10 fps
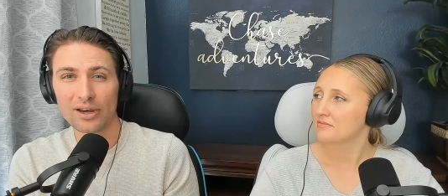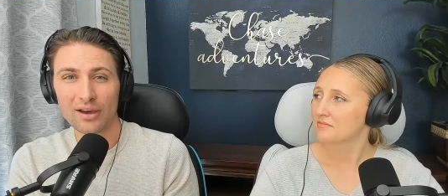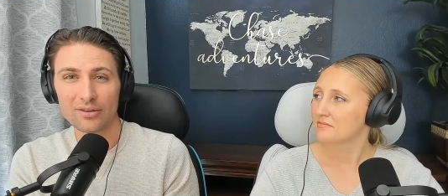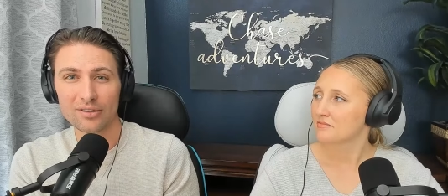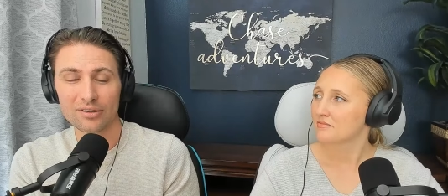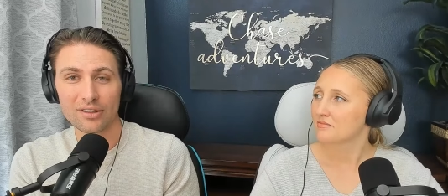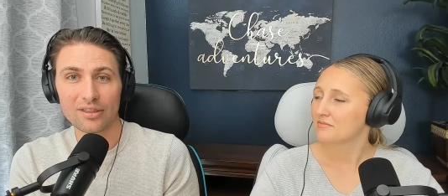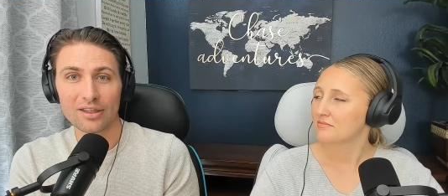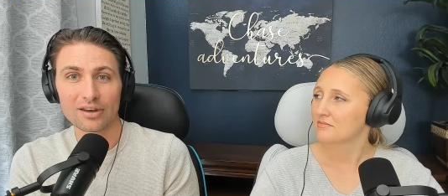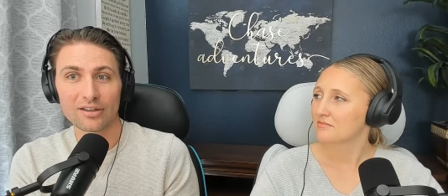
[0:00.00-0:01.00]
Speaker 1: out
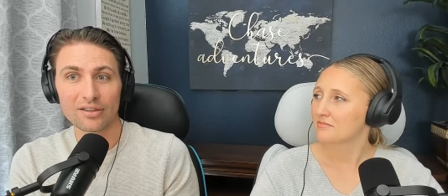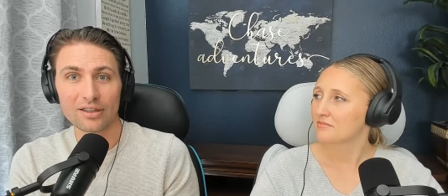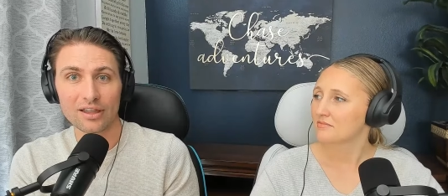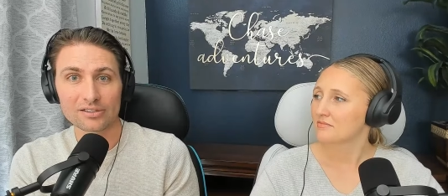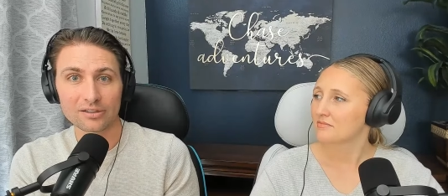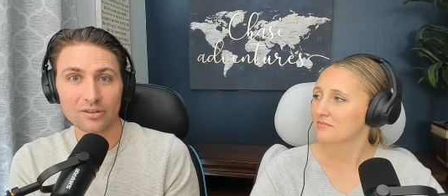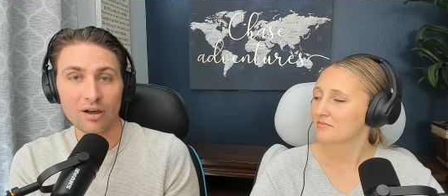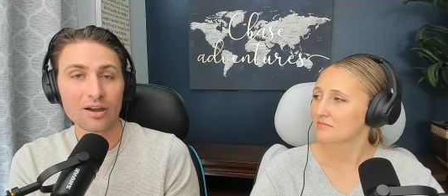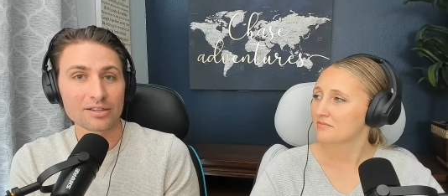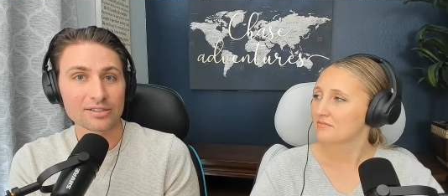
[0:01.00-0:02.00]
that as
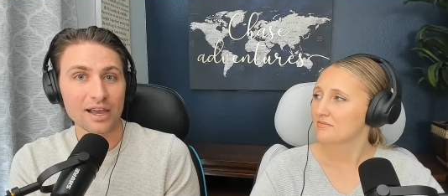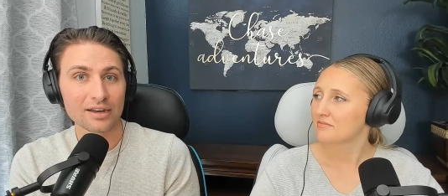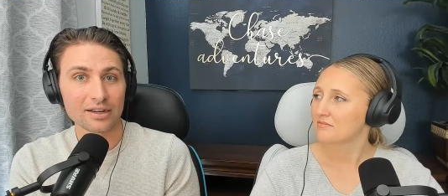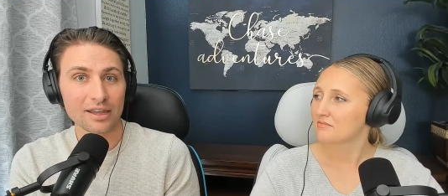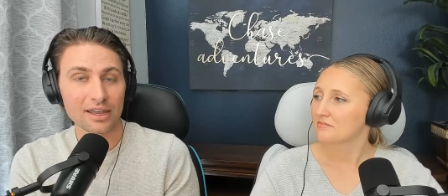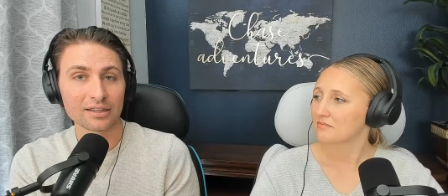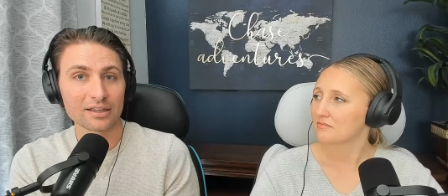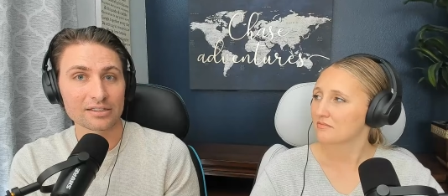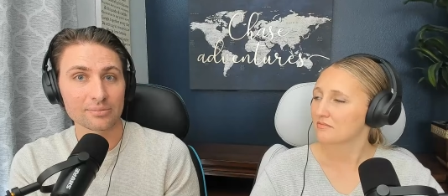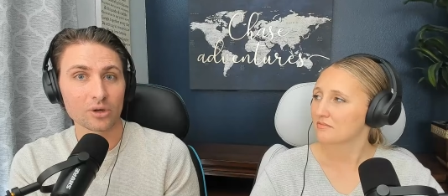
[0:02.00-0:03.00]
long as that hit
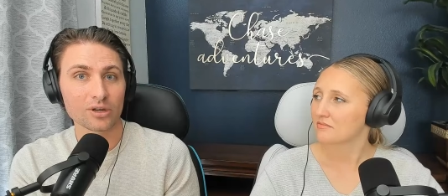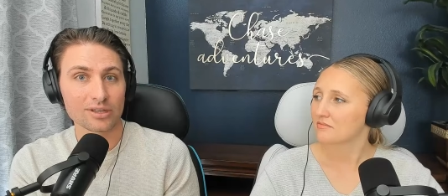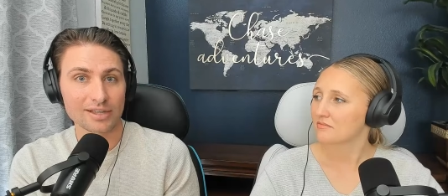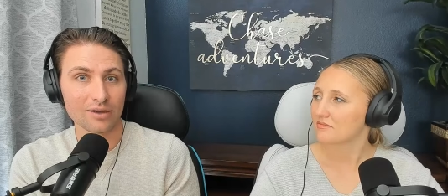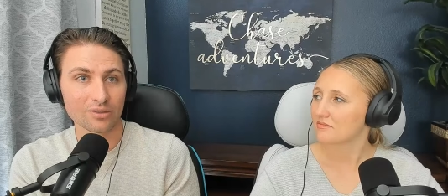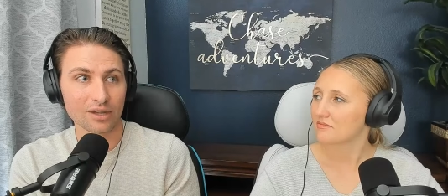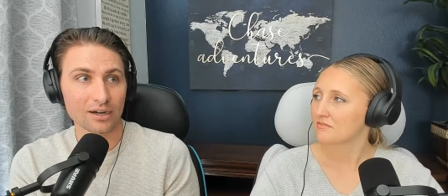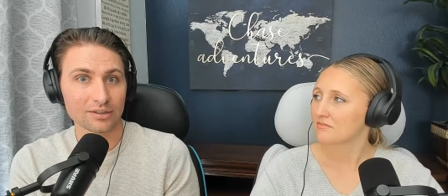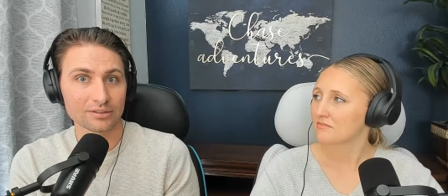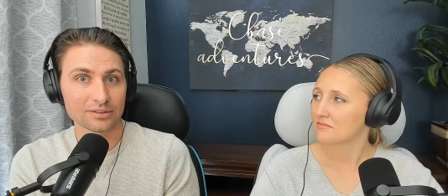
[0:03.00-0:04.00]
list book is out
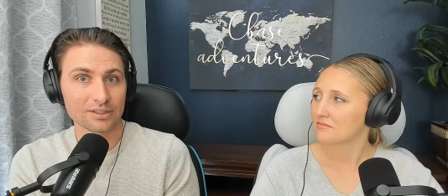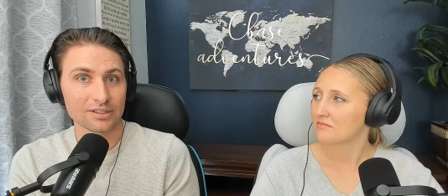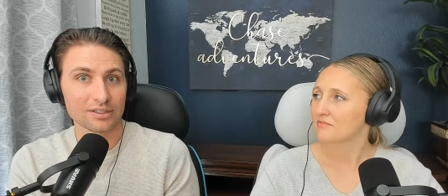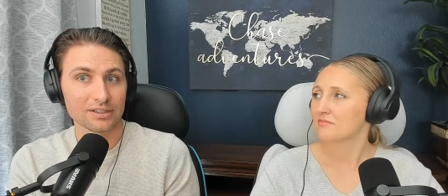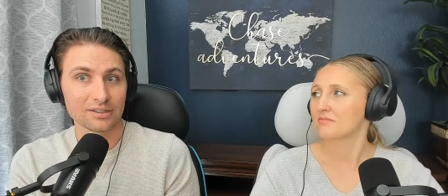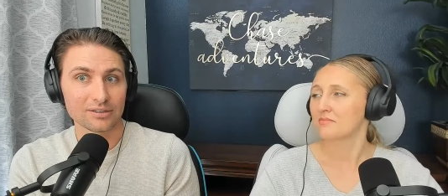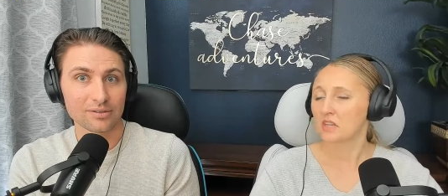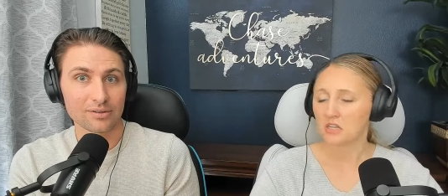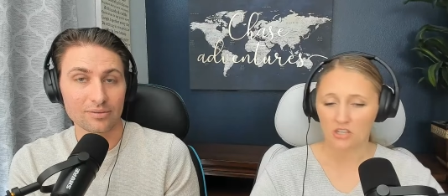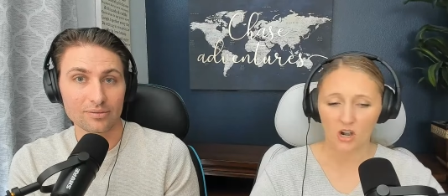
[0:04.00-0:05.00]
there,
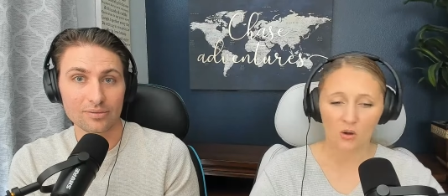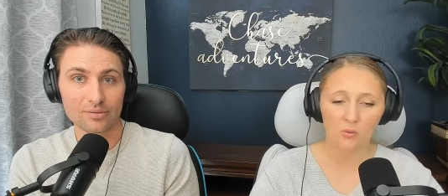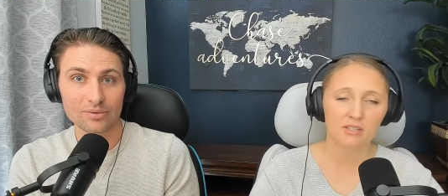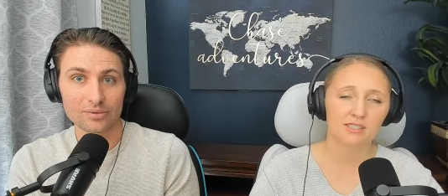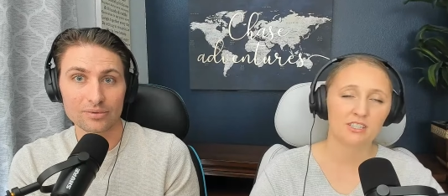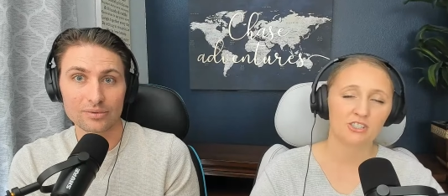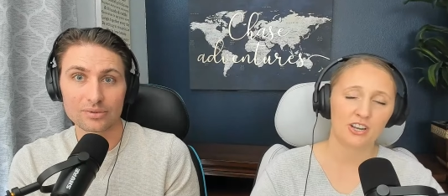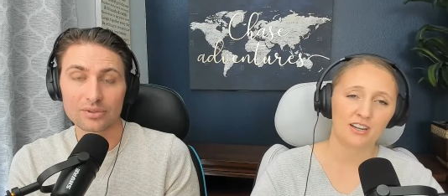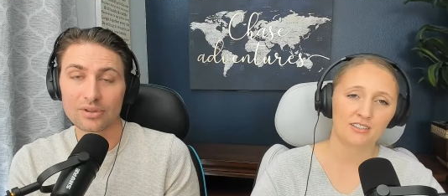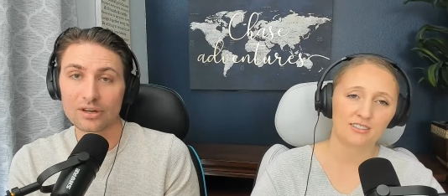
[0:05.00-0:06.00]
Speaker 2: there's always the
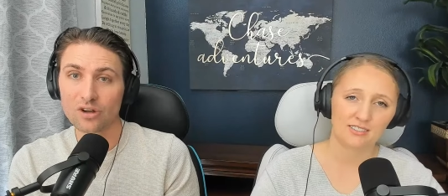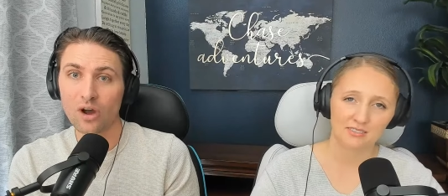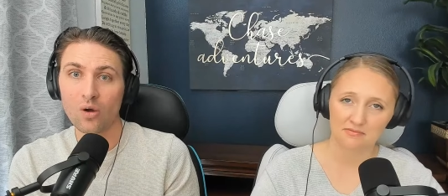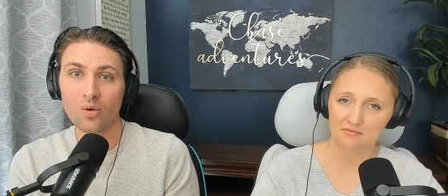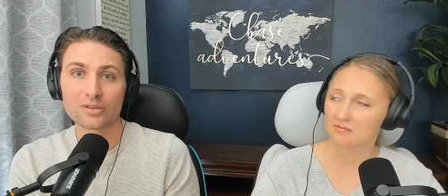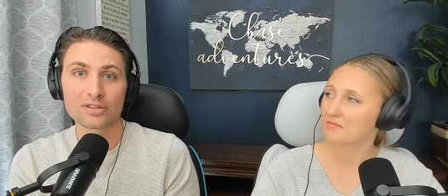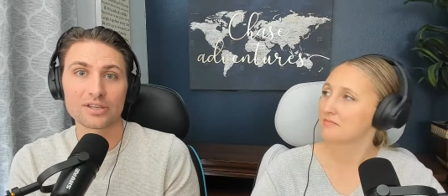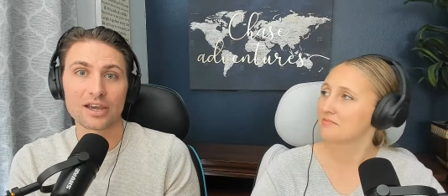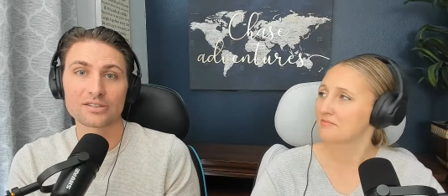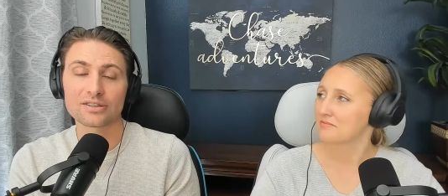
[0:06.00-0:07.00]
chance.
Speaker 1: There's always the
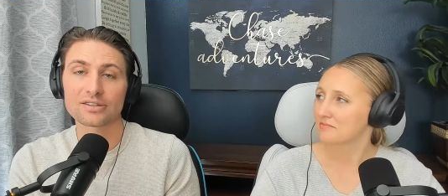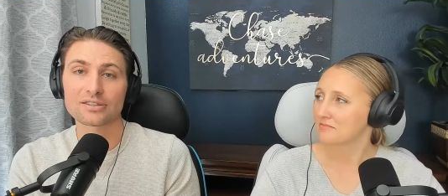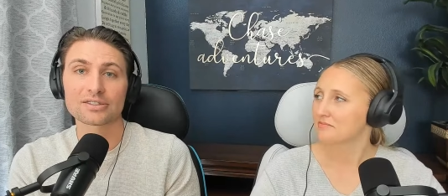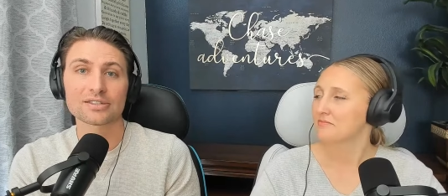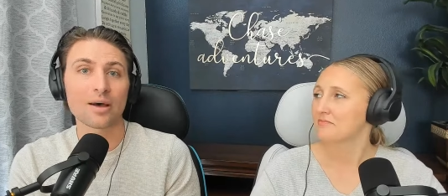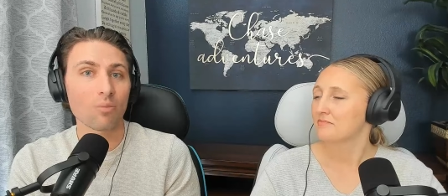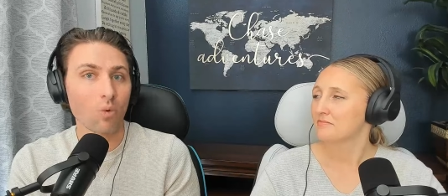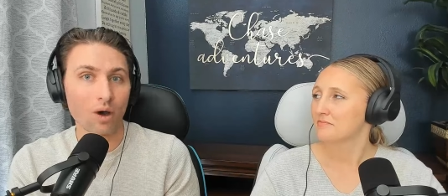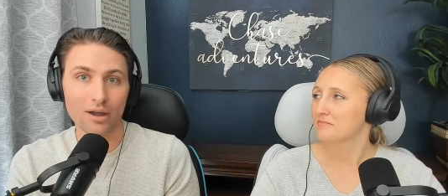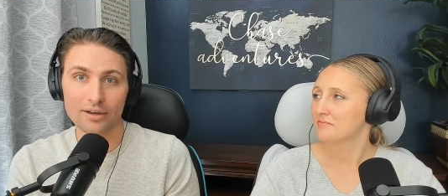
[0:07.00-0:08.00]
chance that
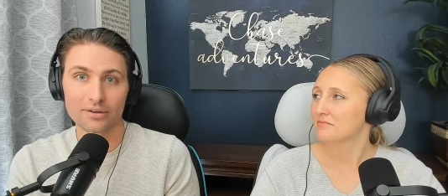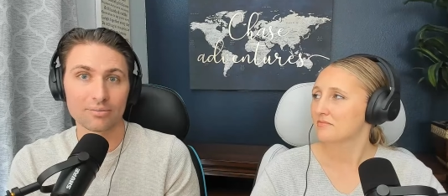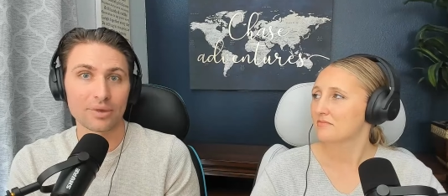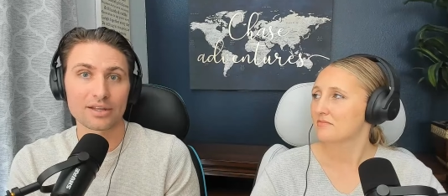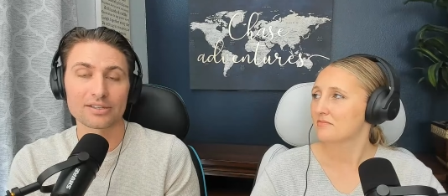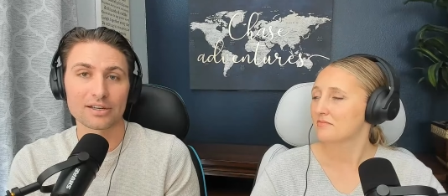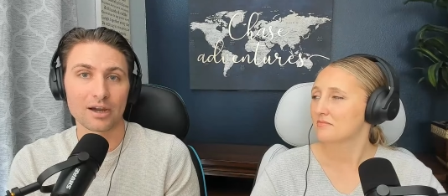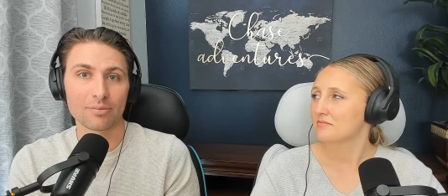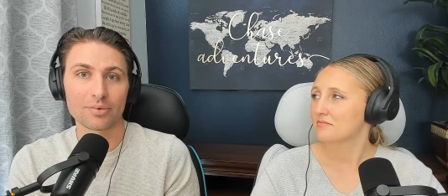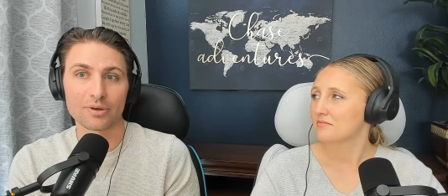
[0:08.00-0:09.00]
someone picks it
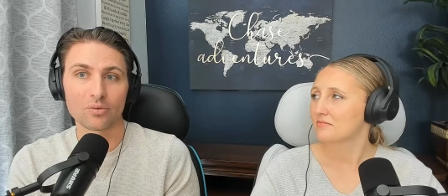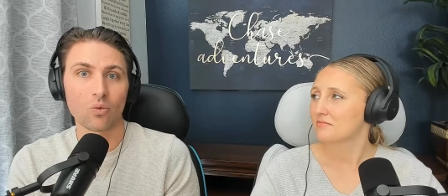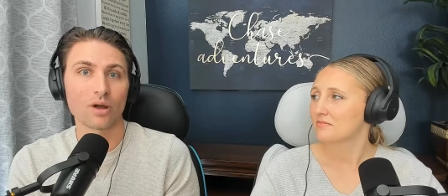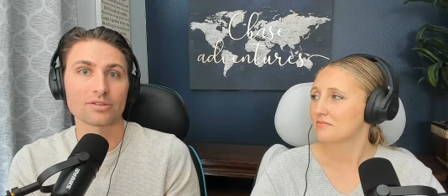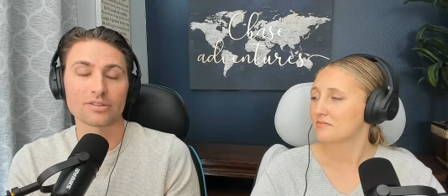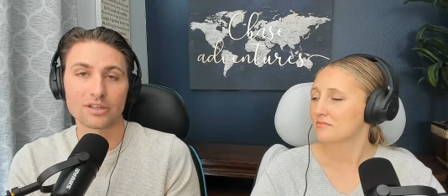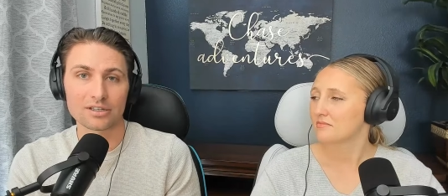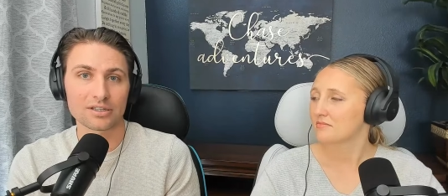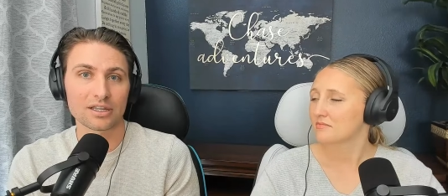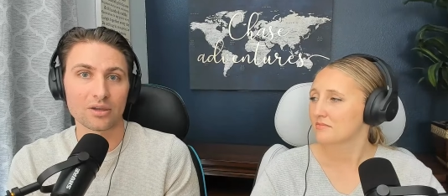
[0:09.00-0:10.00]
up and wants to
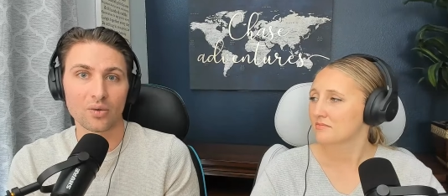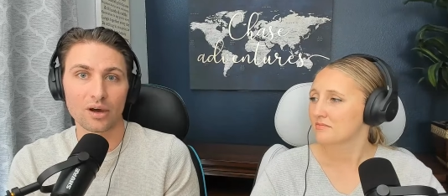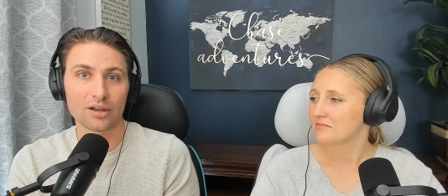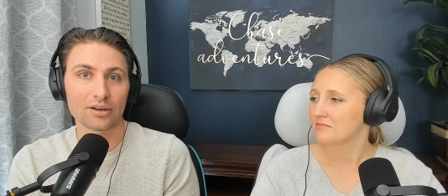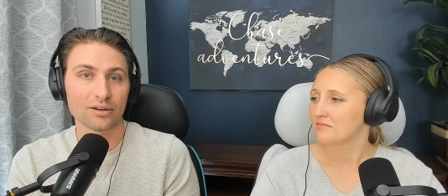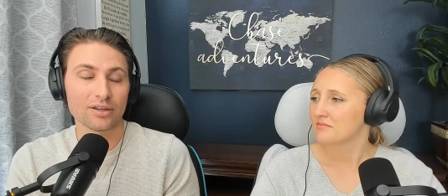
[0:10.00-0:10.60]
continue on.